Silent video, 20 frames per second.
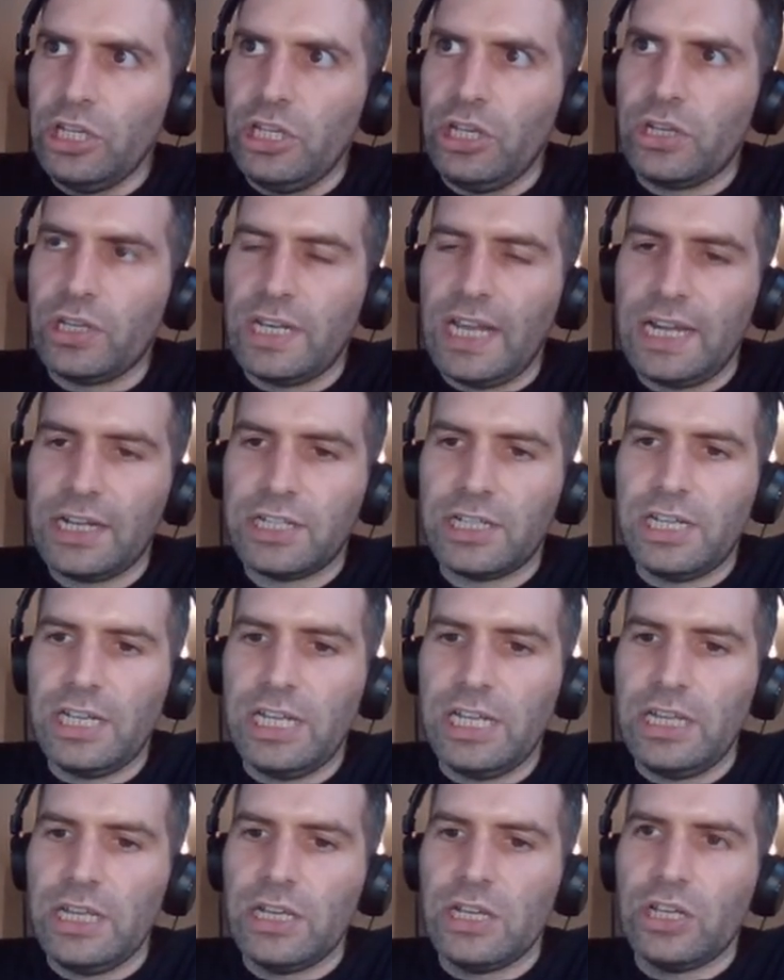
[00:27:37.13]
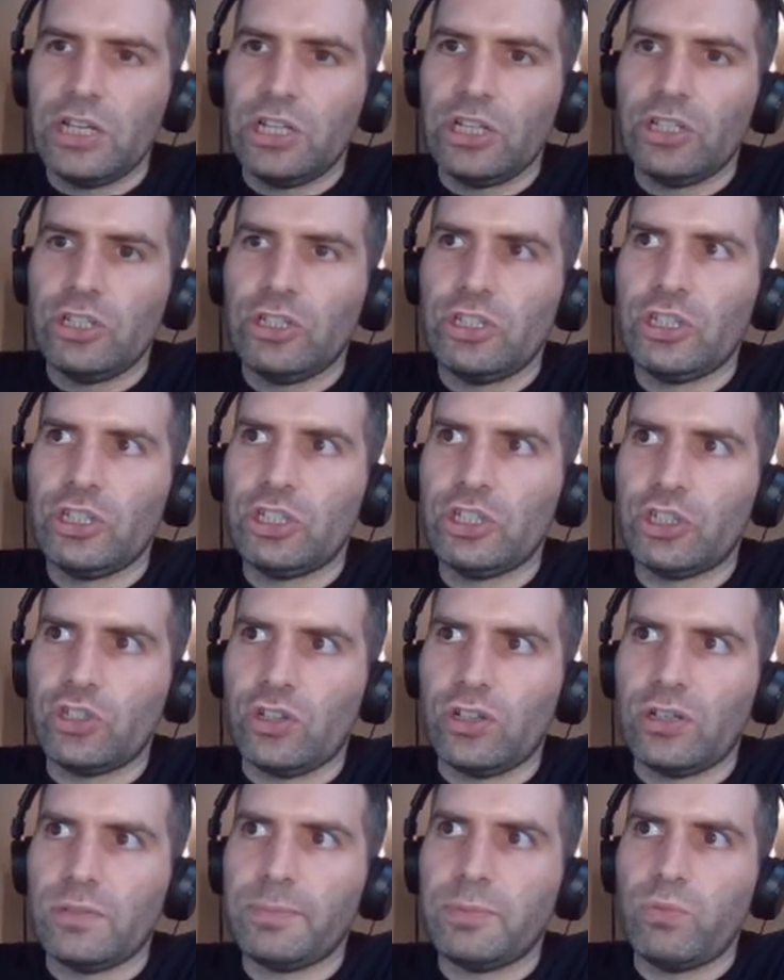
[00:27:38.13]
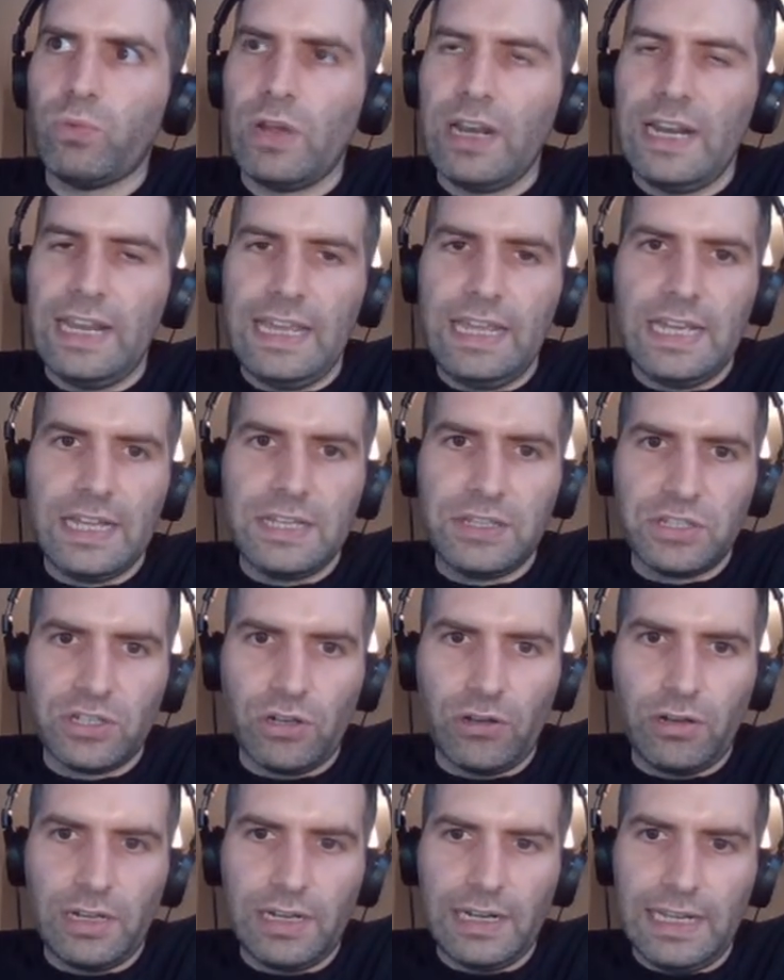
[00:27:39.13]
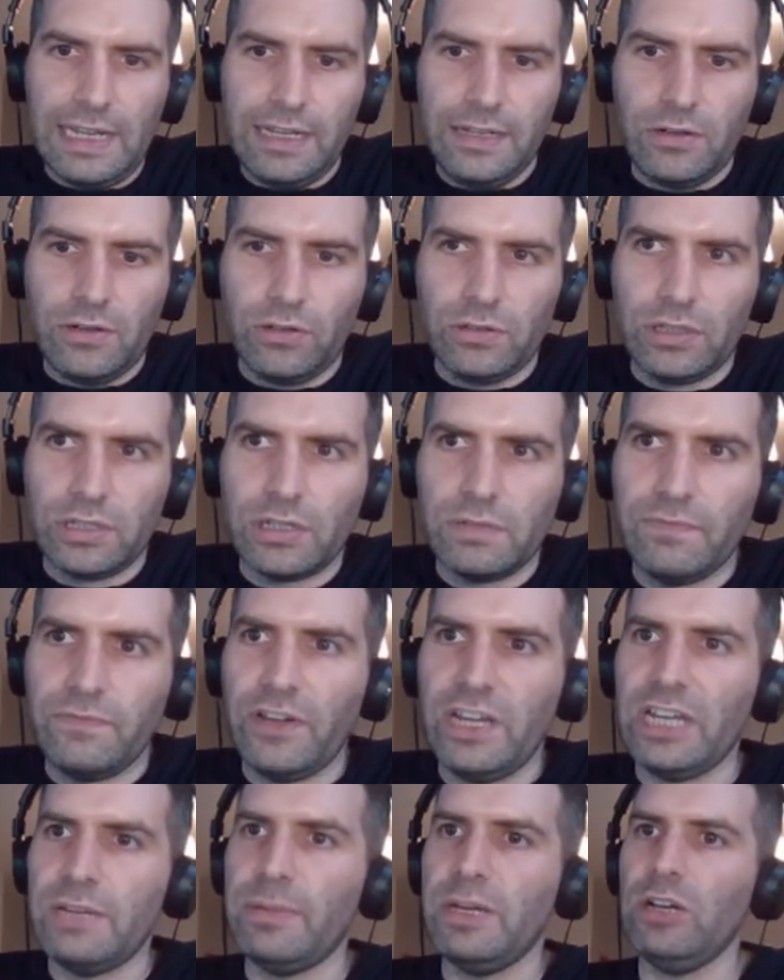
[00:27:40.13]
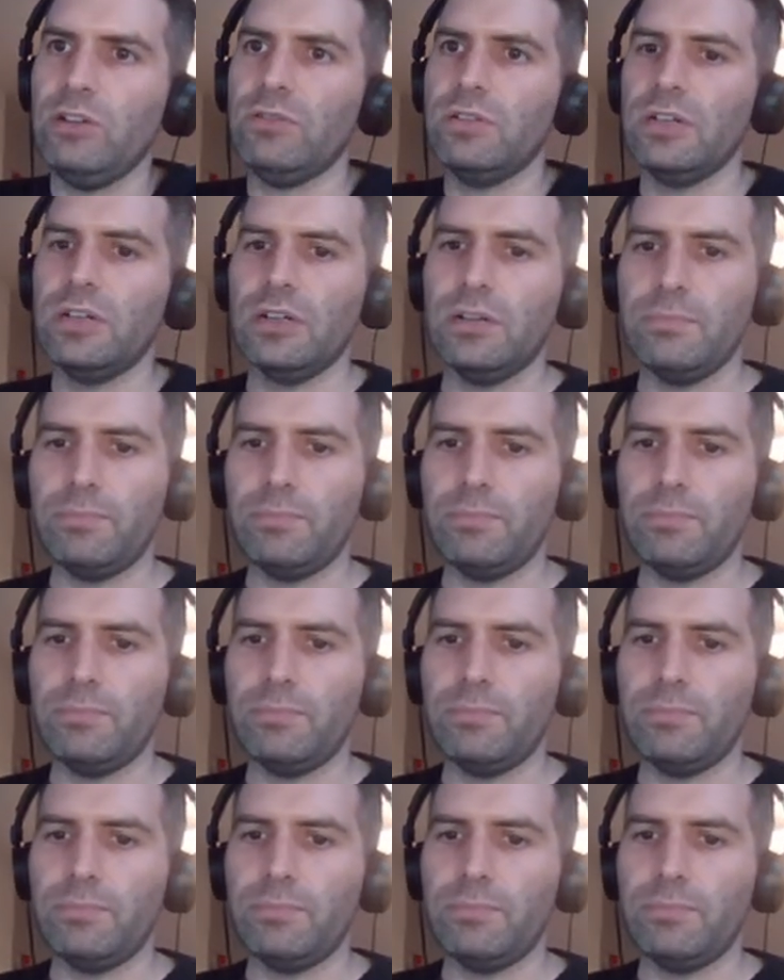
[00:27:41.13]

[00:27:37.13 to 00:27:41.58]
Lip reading: you can actually stop Willy entirely on the conveyor belt